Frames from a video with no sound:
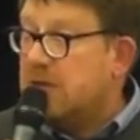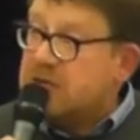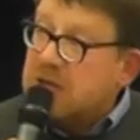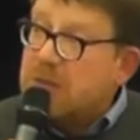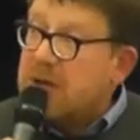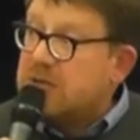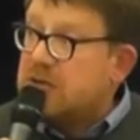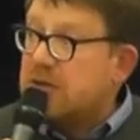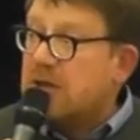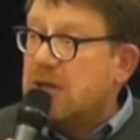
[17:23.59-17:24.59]
to go back
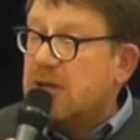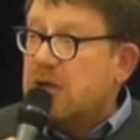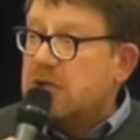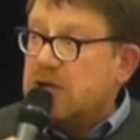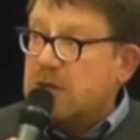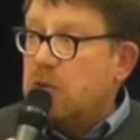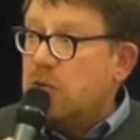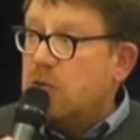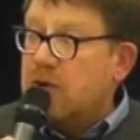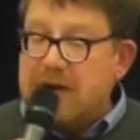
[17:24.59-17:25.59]
to the Second
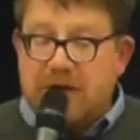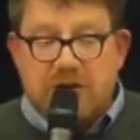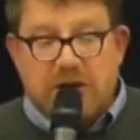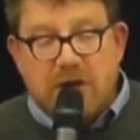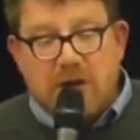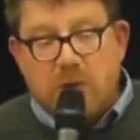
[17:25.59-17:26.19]
World War analogy.